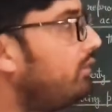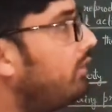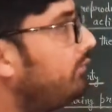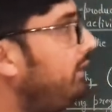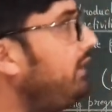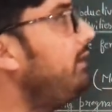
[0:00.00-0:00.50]

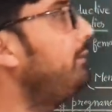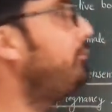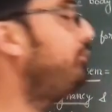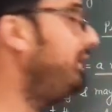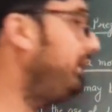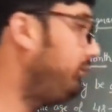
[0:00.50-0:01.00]
of the
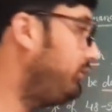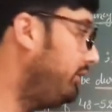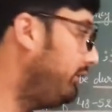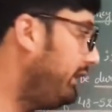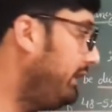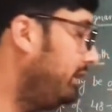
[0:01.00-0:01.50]

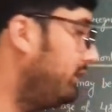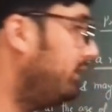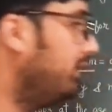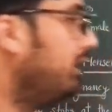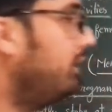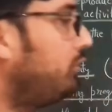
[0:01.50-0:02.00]
menstrual cycle.
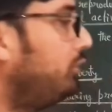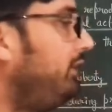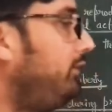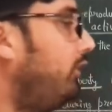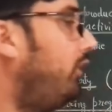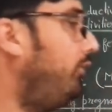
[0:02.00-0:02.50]
So
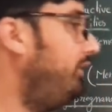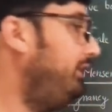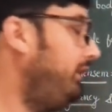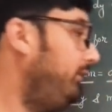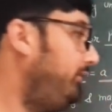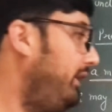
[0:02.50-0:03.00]
this
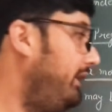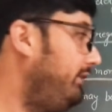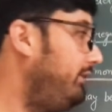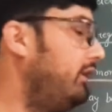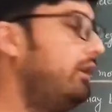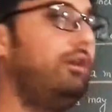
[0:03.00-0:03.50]
ovulatory
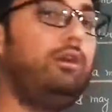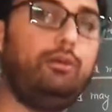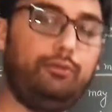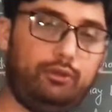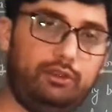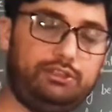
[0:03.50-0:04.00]
phase,
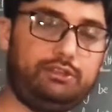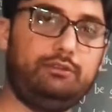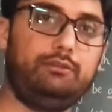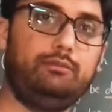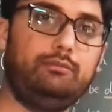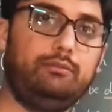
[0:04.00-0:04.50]

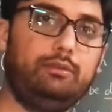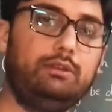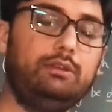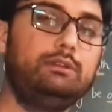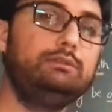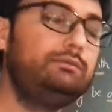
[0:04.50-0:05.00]
ovulation
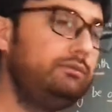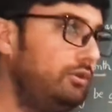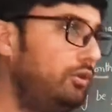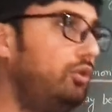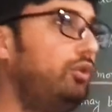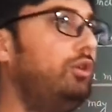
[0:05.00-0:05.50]

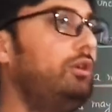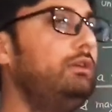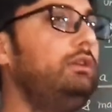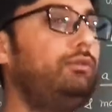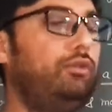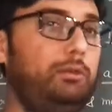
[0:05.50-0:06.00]

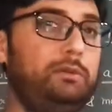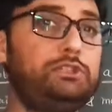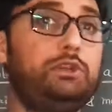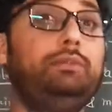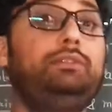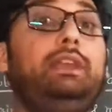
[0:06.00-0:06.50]
or the
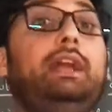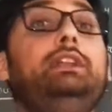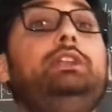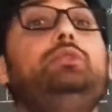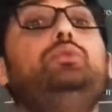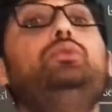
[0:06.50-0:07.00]
formation of
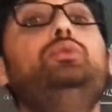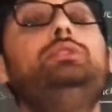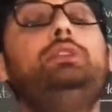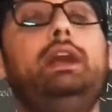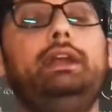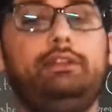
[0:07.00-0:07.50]
secondary
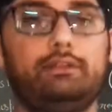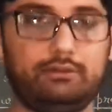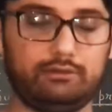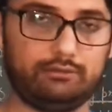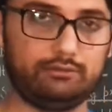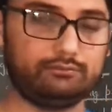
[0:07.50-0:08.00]
oocyte
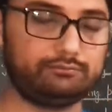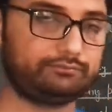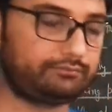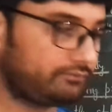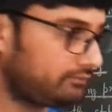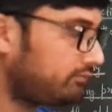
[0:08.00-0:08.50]

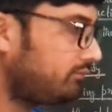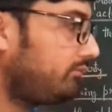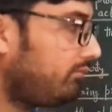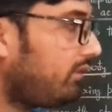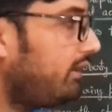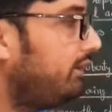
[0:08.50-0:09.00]

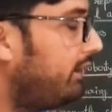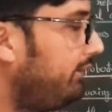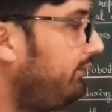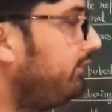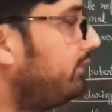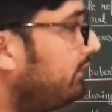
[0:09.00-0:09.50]

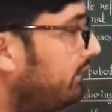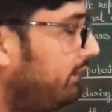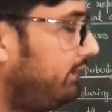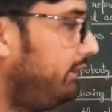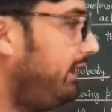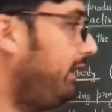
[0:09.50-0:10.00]
does
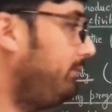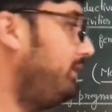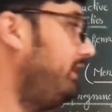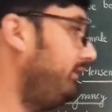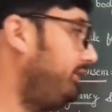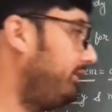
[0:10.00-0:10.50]
take
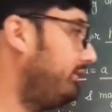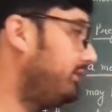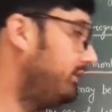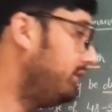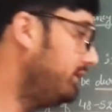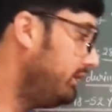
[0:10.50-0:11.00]
place,
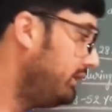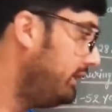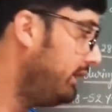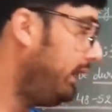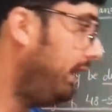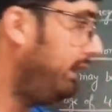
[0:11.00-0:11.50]

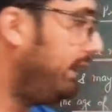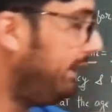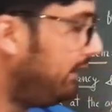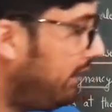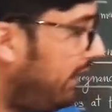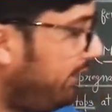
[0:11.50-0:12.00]
and
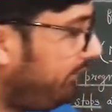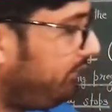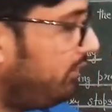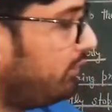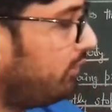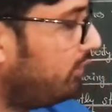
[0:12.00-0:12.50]
at
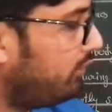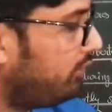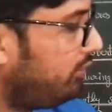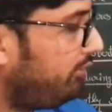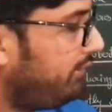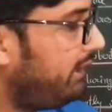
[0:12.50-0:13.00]
last
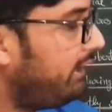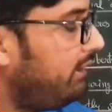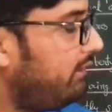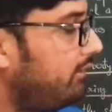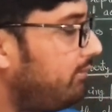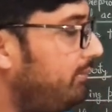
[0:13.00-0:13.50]

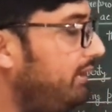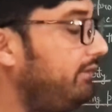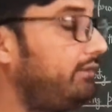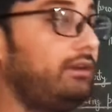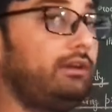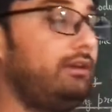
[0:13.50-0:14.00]
luteal
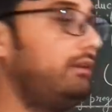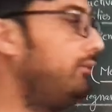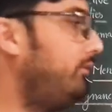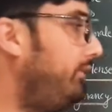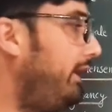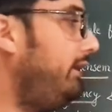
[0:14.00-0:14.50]
means
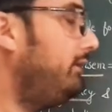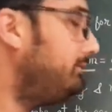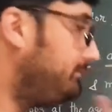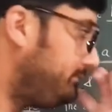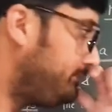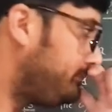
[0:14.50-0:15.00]
when